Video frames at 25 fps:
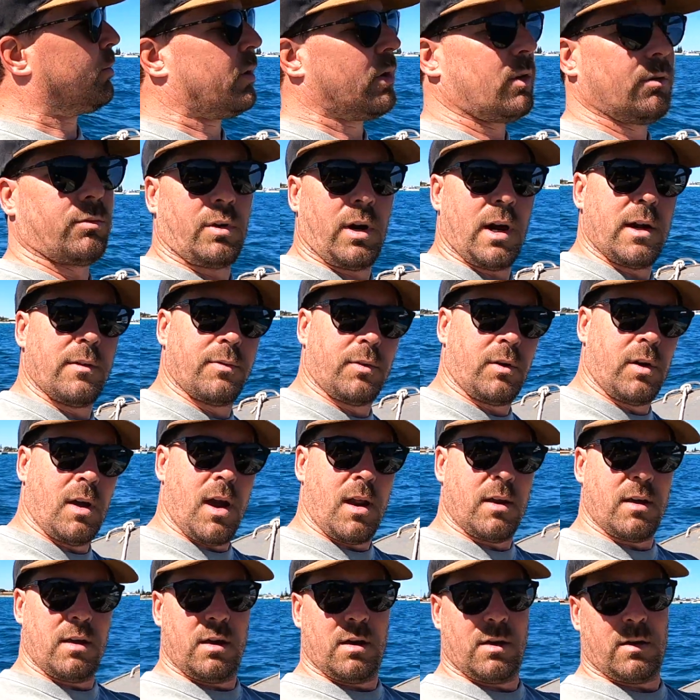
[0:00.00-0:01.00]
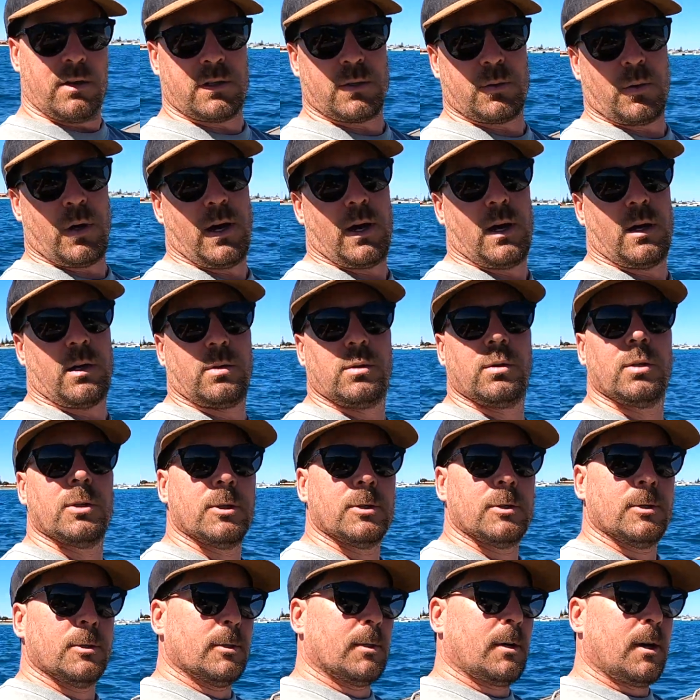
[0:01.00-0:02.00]
bit of reef around here as well.
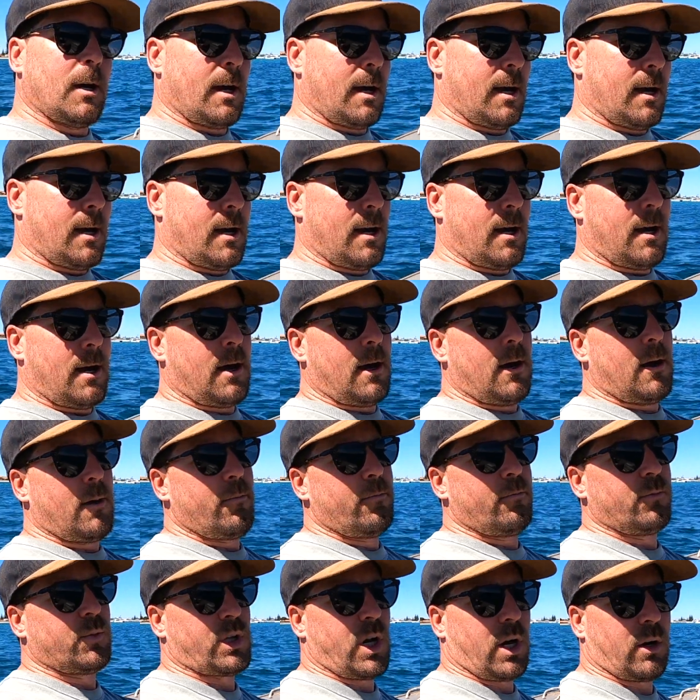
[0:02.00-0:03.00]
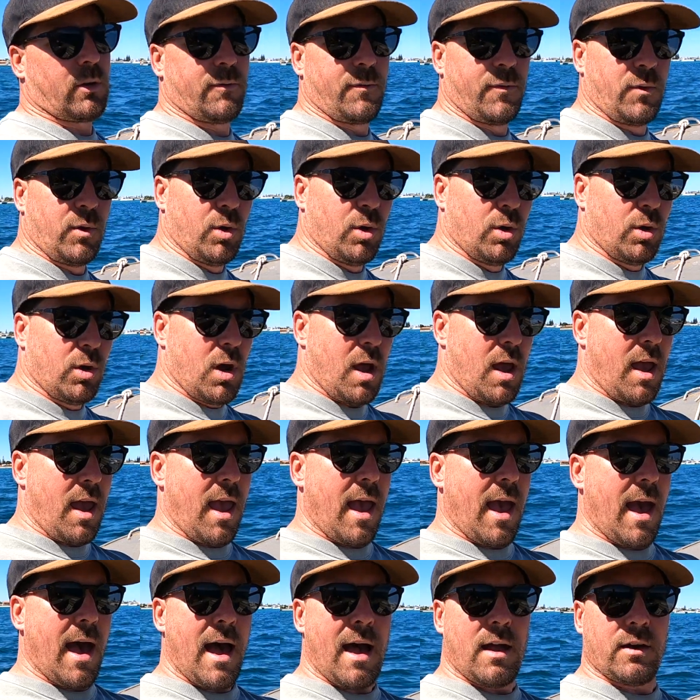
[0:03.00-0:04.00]
Chuck a few
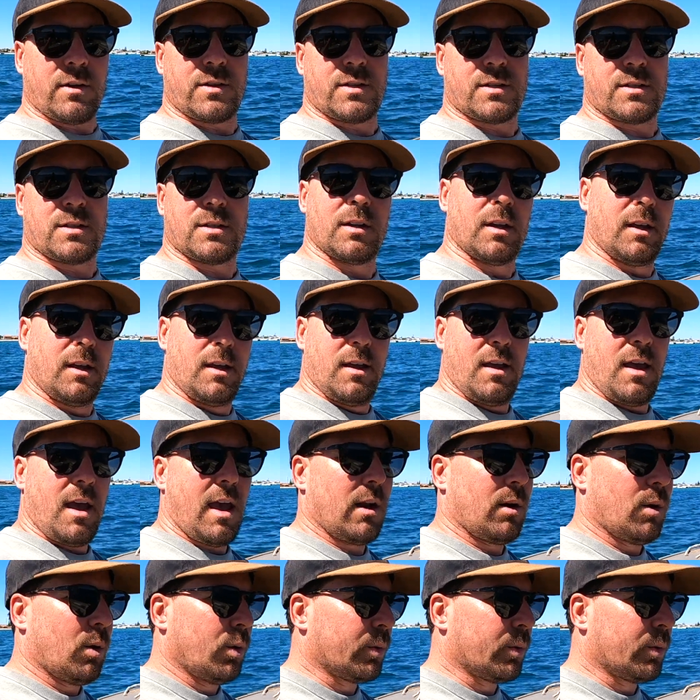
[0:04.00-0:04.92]
out, and